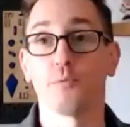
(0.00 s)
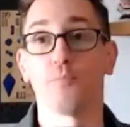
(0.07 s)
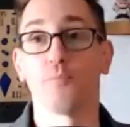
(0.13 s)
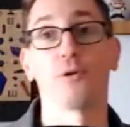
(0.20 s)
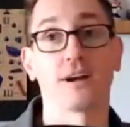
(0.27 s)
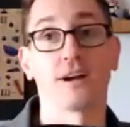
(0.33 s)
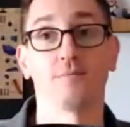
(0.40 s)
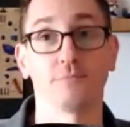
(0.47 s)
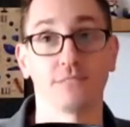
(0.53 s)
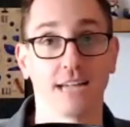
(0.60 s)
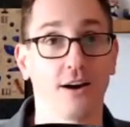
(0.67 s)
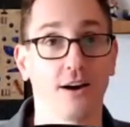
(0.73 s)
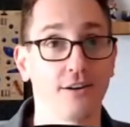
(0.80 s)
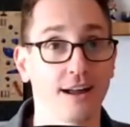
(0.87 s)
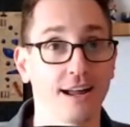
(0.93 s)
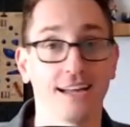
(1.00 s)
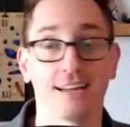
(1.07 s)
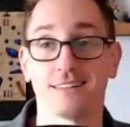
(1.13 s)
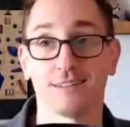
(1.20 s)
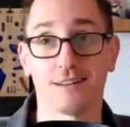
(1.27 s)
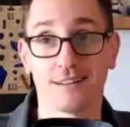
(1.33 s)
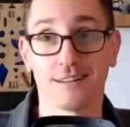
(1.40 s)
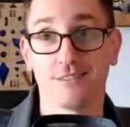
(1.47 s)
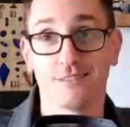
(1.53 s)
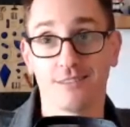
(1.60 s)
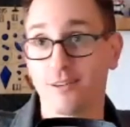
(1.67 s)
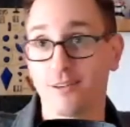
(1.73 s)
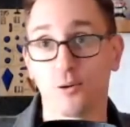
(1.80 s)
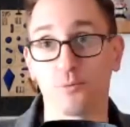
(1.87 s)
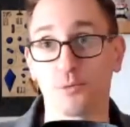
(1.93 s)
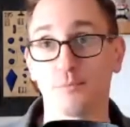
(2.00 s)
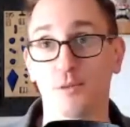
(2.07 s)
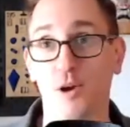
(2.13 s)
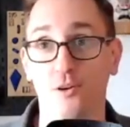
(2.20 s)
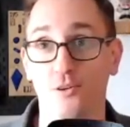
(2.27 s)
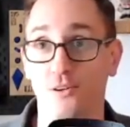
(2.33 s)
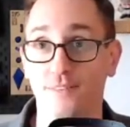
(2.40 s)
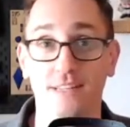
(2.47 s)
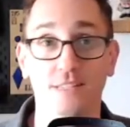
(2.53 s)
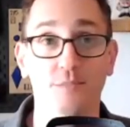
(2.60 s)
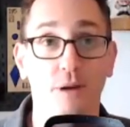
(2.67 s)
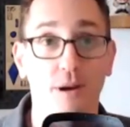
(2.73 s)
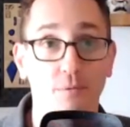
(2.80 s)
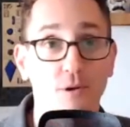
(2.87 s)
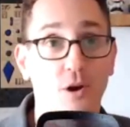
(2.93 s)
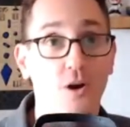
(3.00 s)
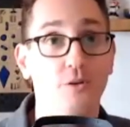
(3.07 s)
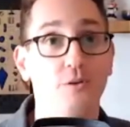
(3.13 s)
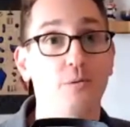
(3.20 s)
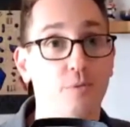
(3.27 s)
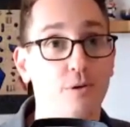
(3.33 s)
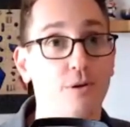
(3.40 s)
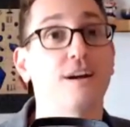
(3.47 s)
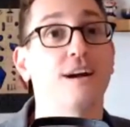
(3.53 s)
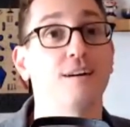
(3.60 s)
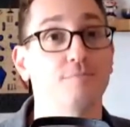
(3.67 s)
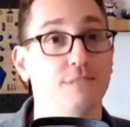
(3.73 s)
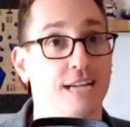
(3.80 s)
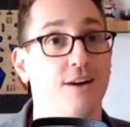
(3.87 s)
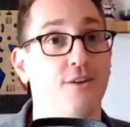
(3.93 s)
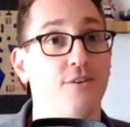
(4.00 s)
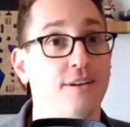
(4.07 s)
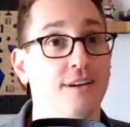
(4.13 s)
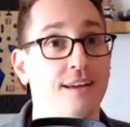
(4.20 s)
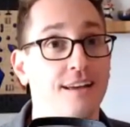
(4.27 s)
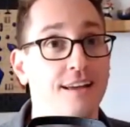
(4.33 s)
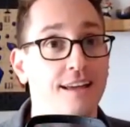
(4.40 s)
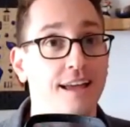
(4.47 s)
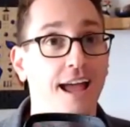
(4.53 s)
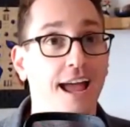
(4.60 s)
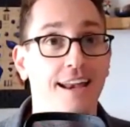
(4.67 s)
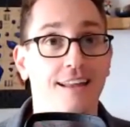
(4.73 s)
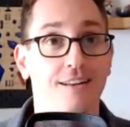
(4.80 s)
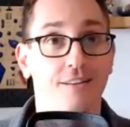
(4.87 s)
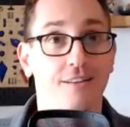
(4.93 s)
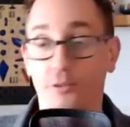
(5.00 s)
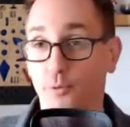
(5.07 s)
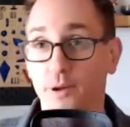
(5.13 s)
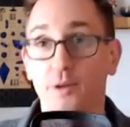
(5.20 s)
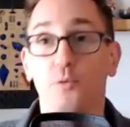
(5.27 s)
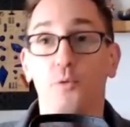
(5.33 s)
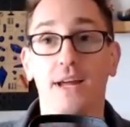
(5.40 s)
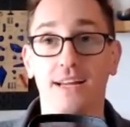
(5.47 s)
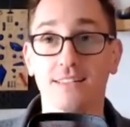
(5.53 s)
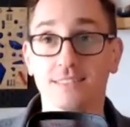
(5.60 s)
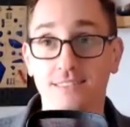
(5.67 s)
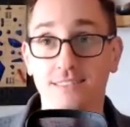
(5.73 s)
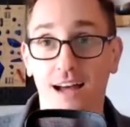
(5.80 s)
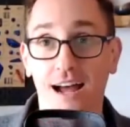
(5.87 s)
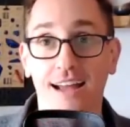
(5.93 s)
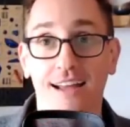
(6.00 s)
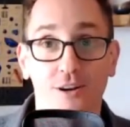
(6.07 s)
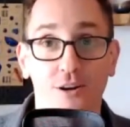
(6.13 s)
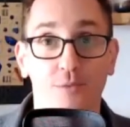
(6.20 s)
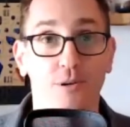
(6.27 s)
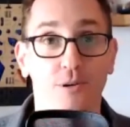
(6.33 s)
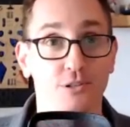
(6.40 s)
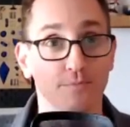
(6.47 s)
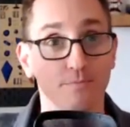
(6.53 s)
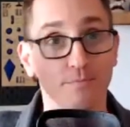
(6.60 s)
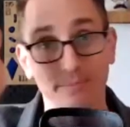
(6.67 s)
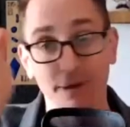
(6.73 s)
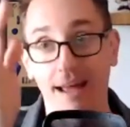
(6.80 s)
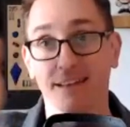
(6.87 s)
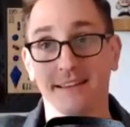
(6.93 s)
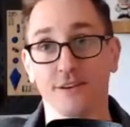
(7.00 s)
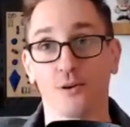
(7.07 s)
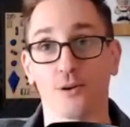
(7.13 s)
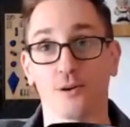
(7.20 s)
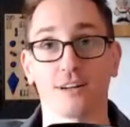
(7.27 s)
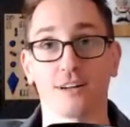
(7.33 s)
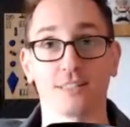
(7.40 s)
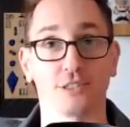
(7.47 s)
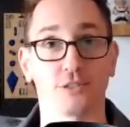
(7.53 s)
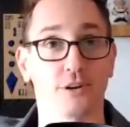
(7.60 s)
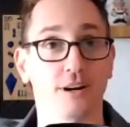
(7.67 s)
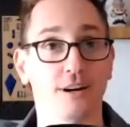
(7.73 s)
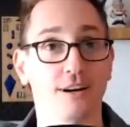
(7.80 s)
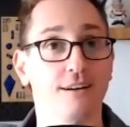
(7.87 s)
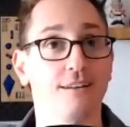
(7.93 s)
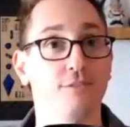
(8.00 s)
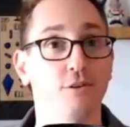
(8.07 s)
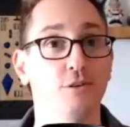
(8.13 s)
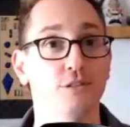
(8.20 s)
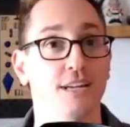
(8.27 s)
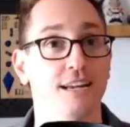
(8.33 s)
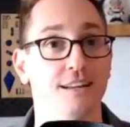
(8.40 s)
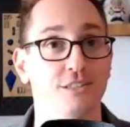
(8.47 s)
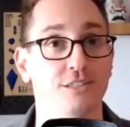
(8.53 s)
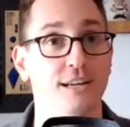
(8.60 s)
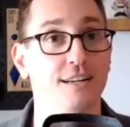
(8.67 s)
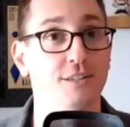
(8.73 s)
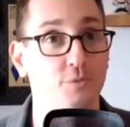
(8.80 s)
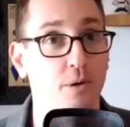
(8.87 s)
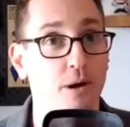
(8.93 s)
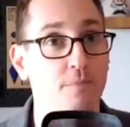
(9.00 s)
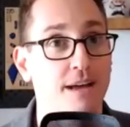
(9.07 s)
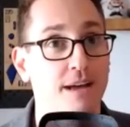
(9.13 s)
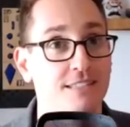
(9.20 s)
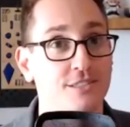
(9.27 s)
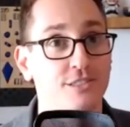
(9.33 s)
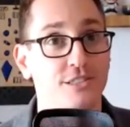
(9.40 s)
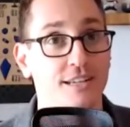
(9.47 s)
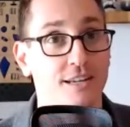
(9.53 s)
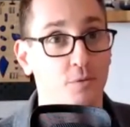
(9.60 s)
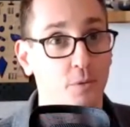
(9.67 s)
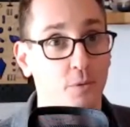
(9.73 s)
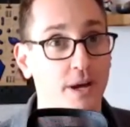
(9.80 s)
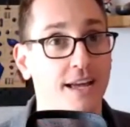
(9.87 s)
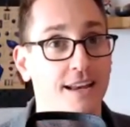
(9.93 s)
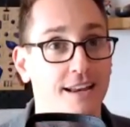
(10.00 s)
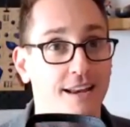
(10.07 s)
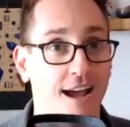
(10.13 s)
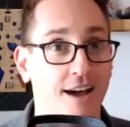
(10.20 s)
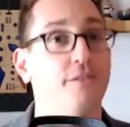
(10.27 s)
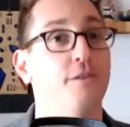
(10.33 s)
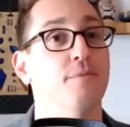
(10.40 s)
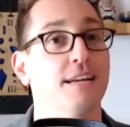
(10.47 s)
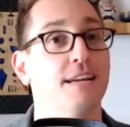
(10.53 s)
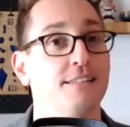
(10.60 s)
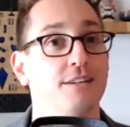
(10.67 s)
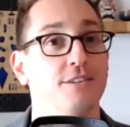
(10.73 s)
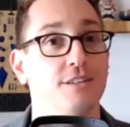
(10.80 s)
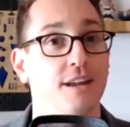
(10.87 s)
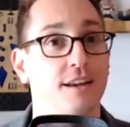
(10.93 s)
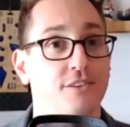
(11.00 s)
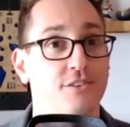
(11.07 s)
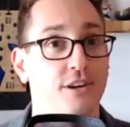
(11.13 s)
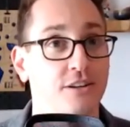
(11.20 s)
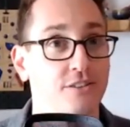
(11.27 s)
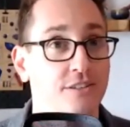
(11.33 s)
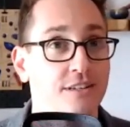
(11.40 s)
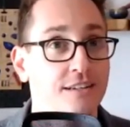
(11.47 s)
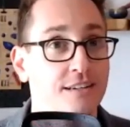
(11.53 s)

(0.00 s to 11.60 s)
report comes out. I hate to, I don't blame Gartner on this, but if a Gartner report comes out and in three weeks, I can almost bet the orchestra of who's going to change what messaging and when and how their message is going to change.